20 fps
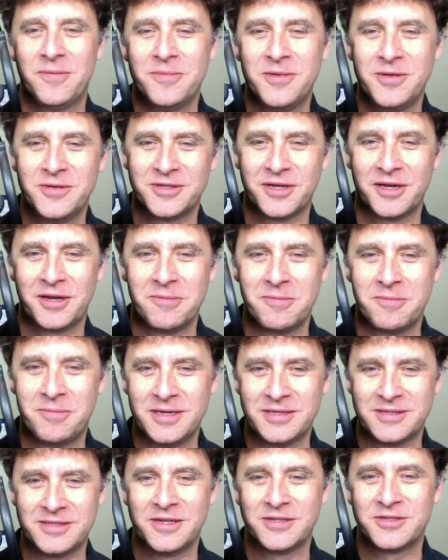music
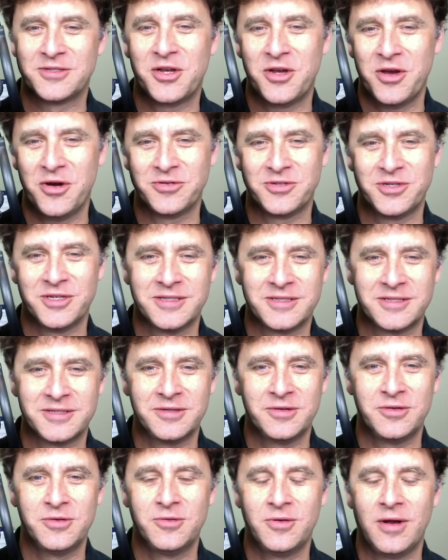business coaches
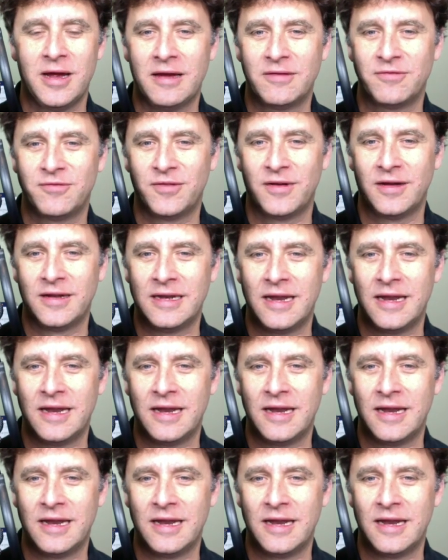who have